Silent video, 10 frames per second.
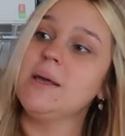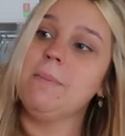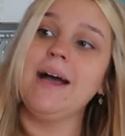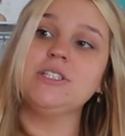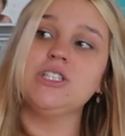the
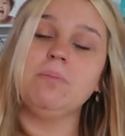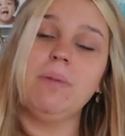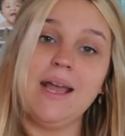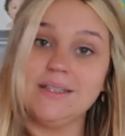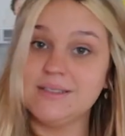matching
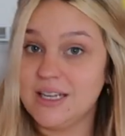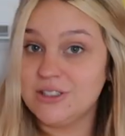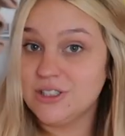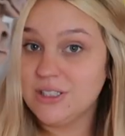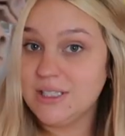pants
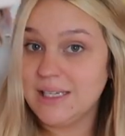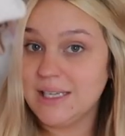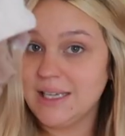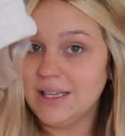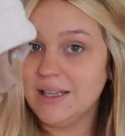
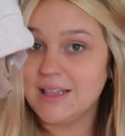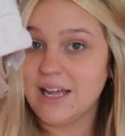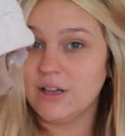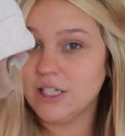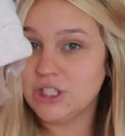underneath
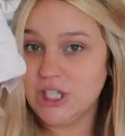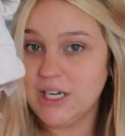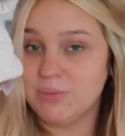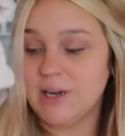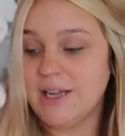that are like
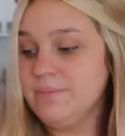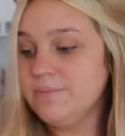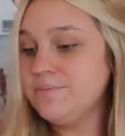cheetah print.